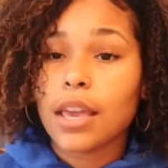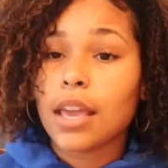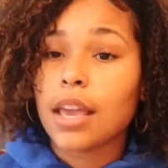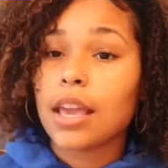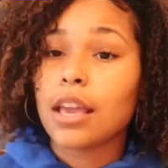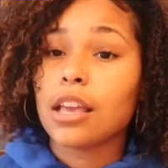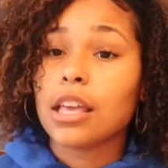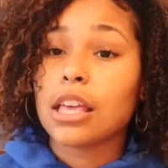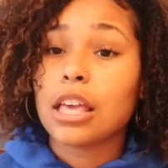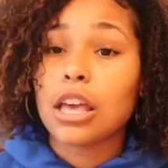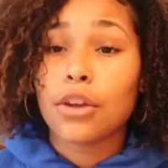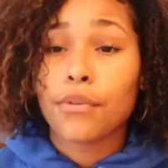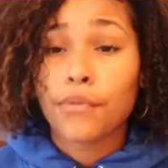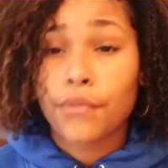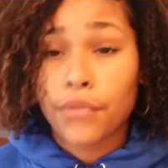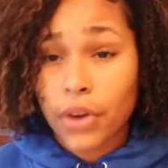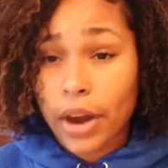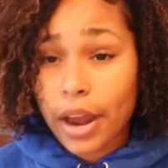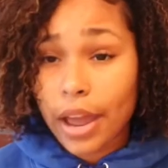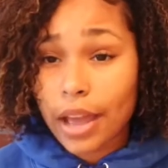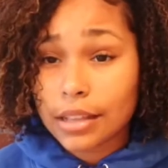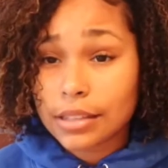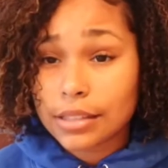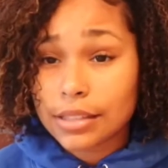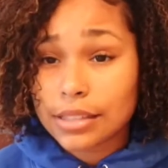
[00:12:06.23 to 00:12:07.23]
and good
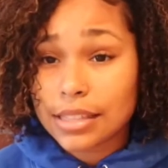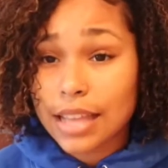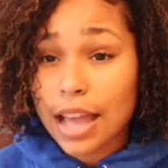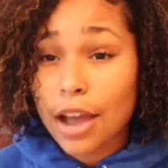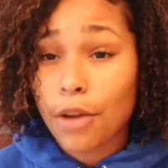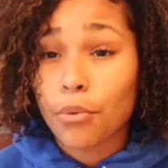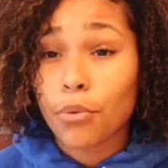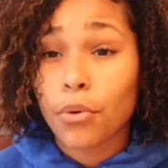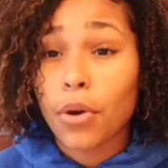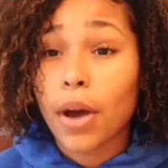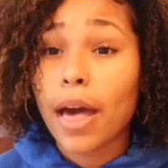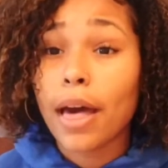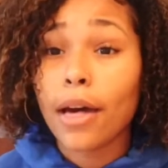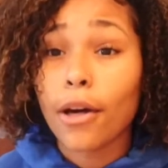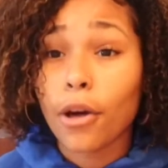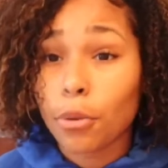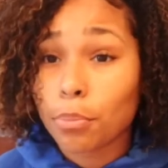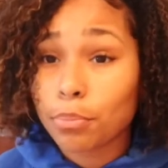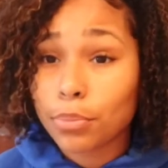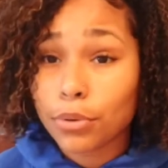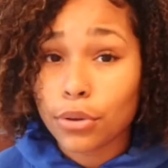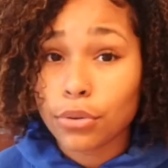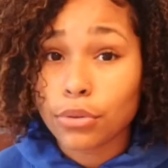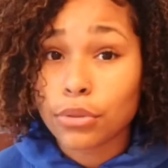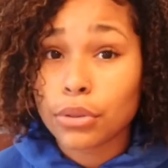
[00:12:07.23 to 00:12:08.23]
friends that will
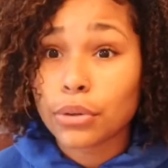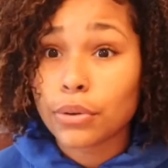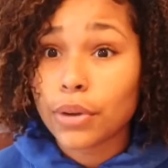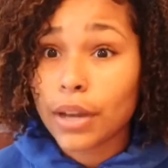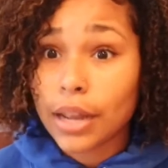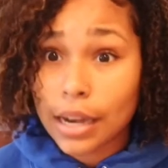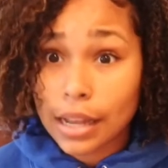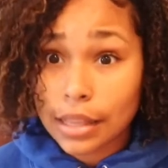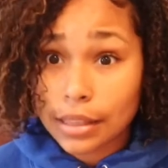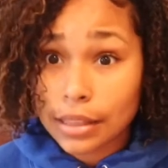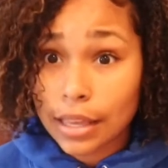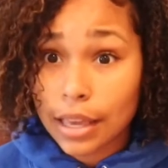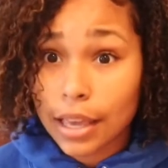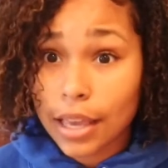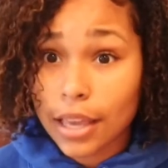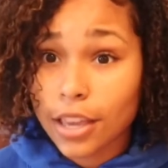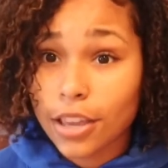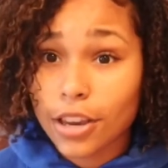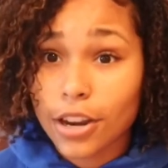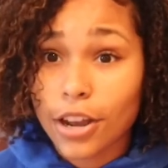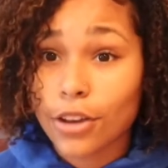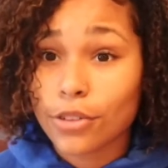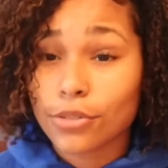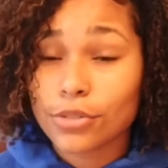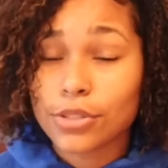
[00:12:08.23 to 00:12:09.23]
help you through anything,
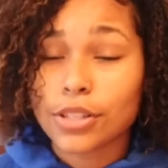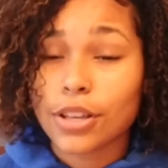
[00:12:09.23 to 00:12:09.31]
you know.